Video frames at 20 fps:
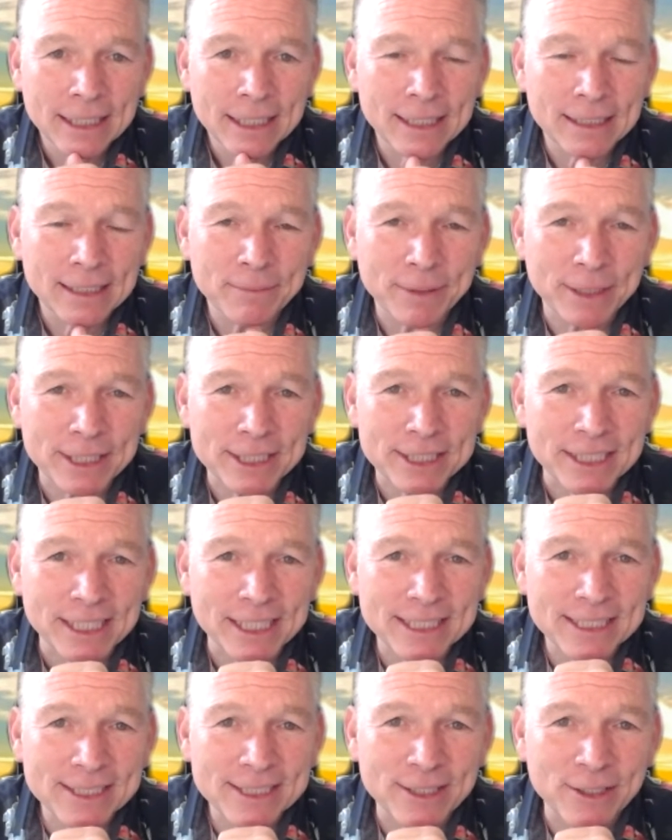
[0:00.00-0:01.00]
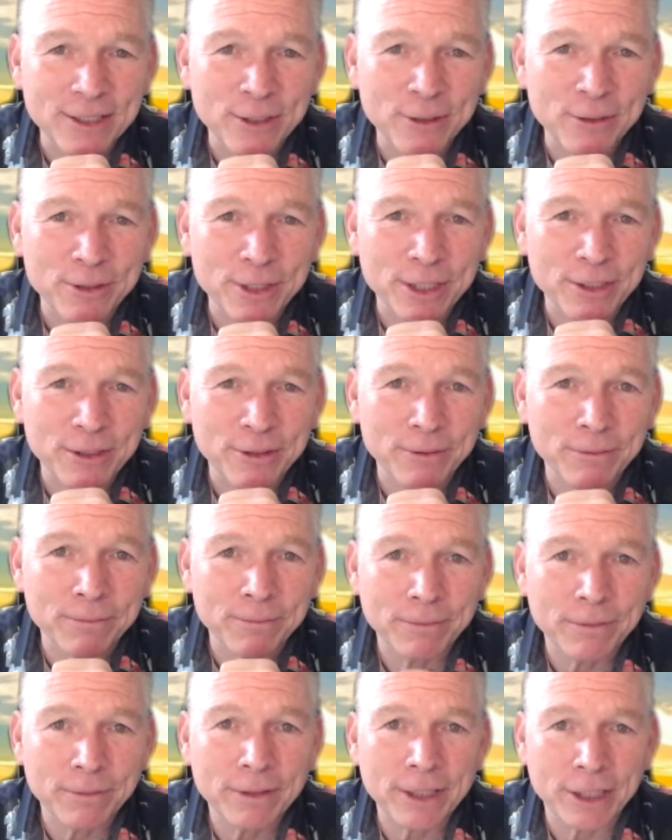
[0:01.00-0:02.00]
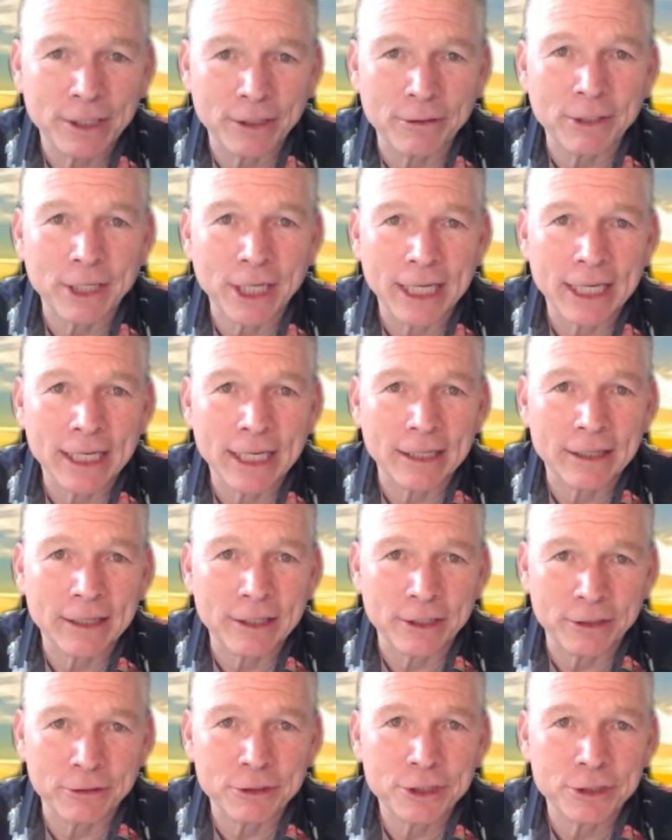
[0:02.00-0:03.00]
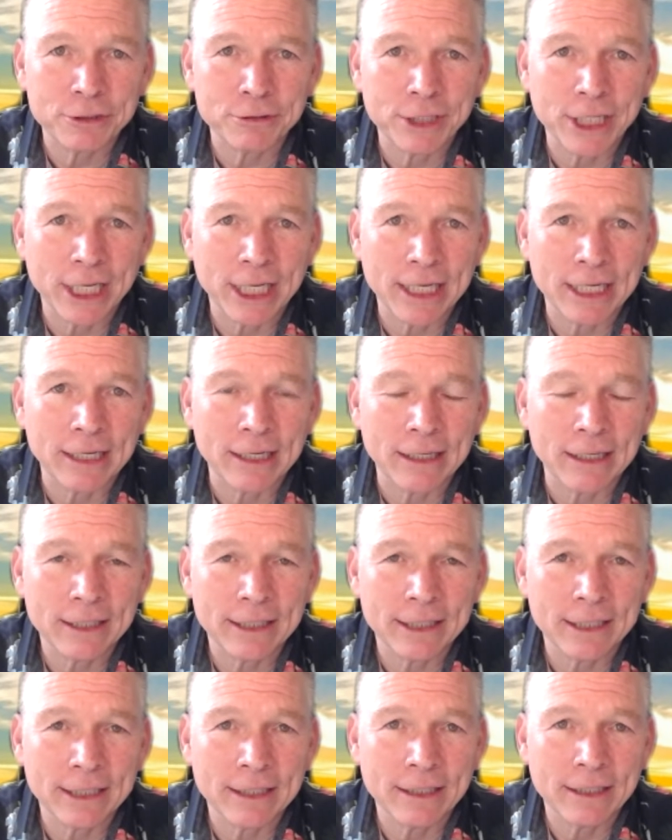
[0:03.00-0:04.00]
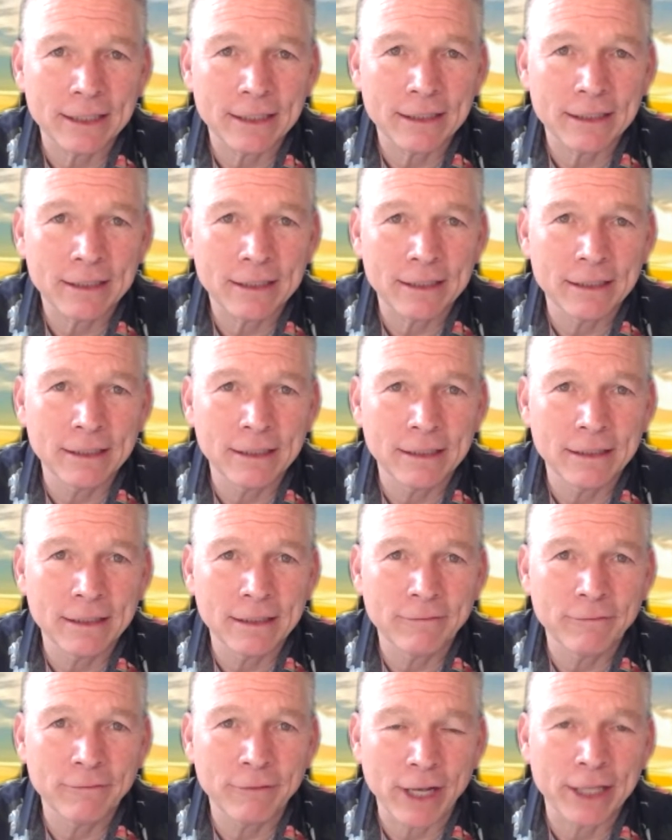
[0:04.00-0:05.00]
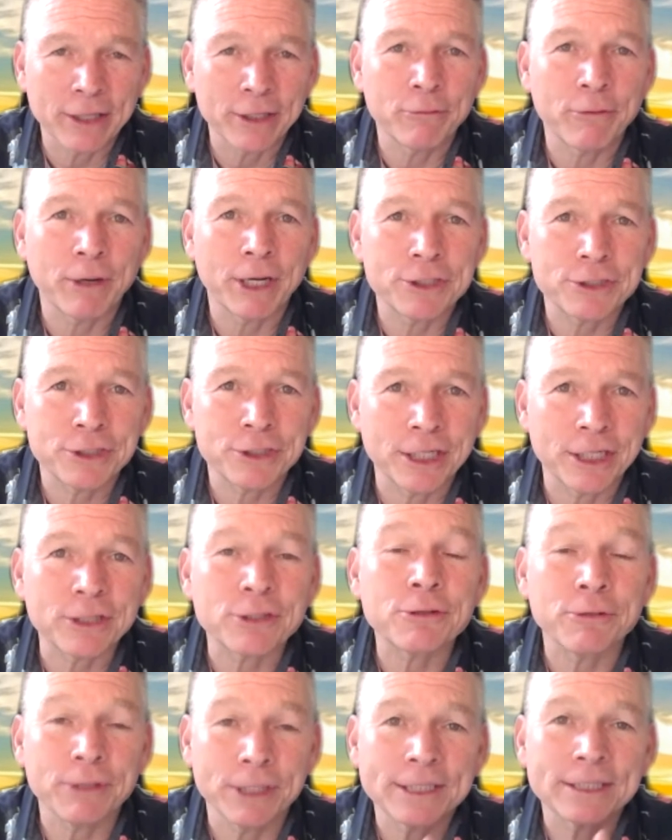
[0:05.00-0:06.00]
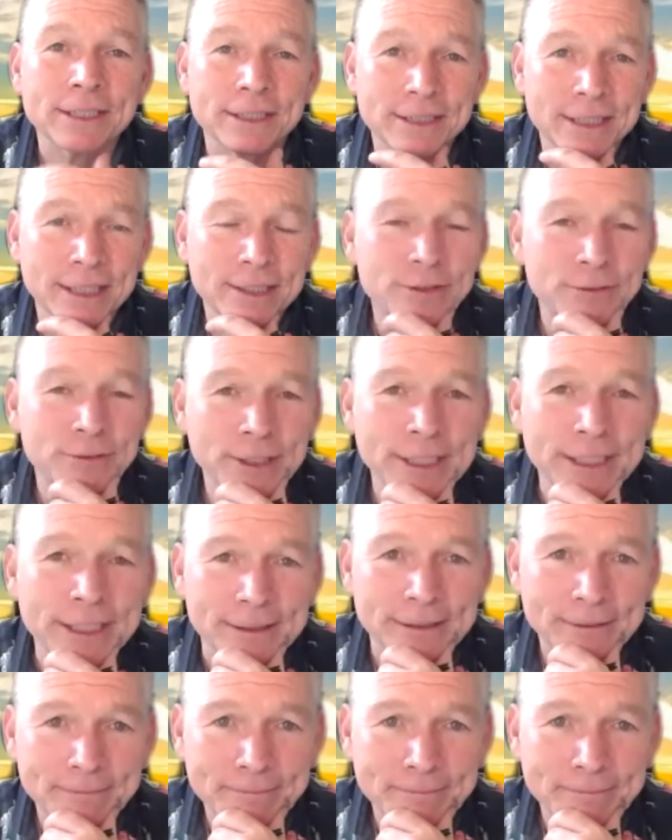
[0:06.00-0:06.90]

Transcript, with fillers: Uh, but it's nice to know that you're that you're getting that you're still getting uh, valuation increases. That's great.